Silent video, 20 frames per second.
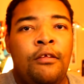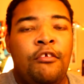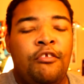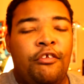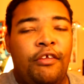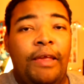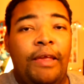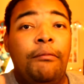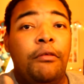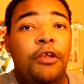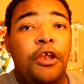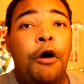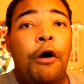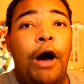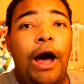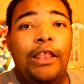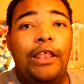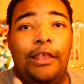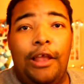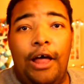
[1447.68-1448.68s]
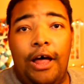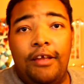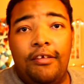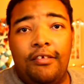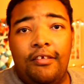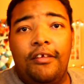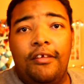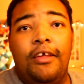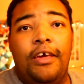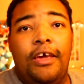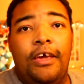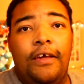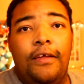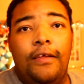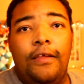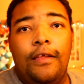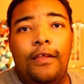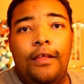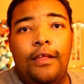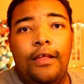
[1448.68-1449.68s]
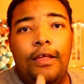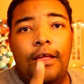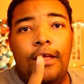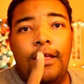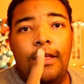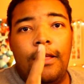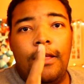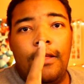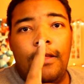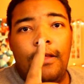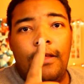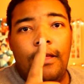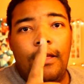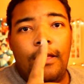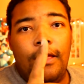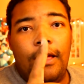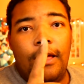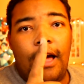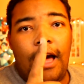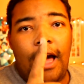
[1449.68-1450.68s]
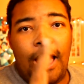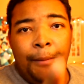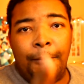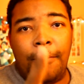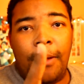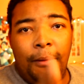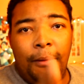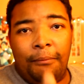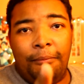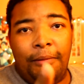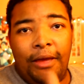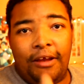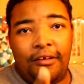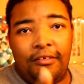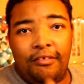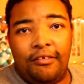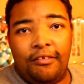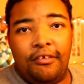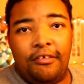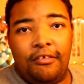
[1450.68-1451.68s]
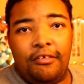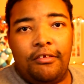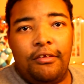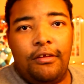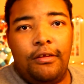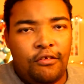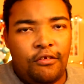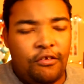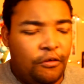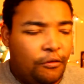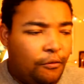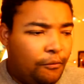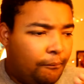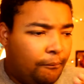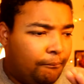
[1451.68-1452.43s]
Of season 2 episodes, the Resogun episode,